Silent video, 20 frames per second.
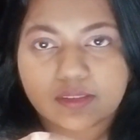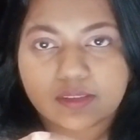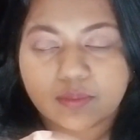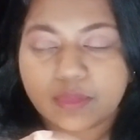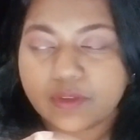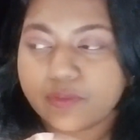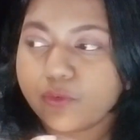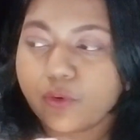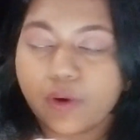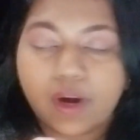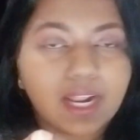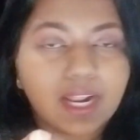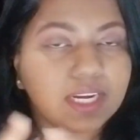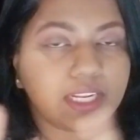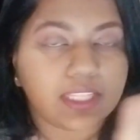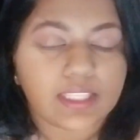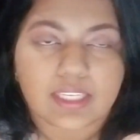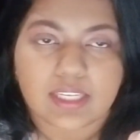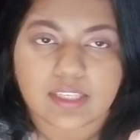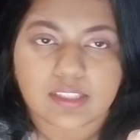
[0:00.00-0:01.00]
before
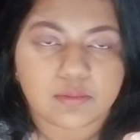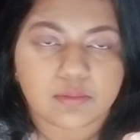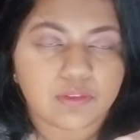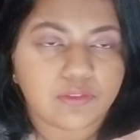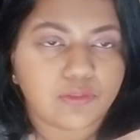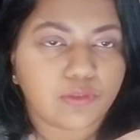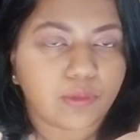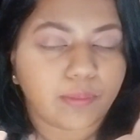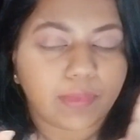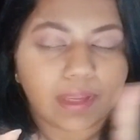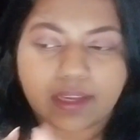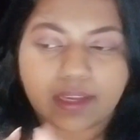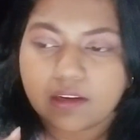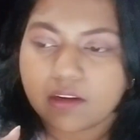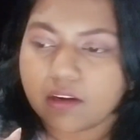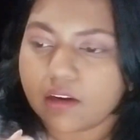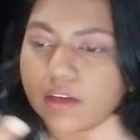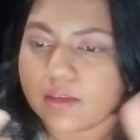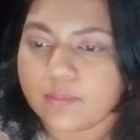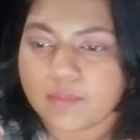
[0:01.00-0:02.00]
anything else, before bank
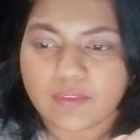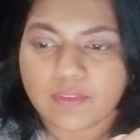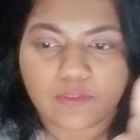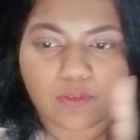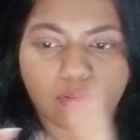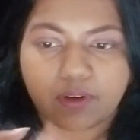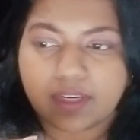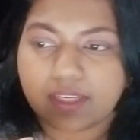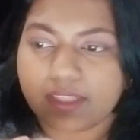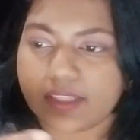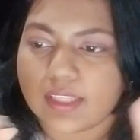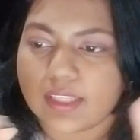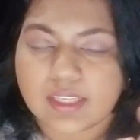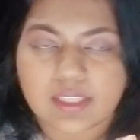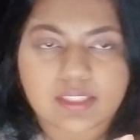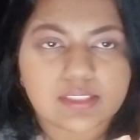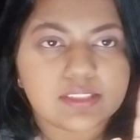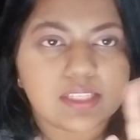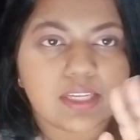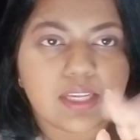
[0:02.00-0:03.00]
card, before anything
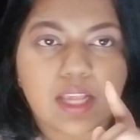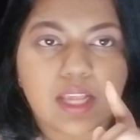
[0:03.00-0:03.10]
else.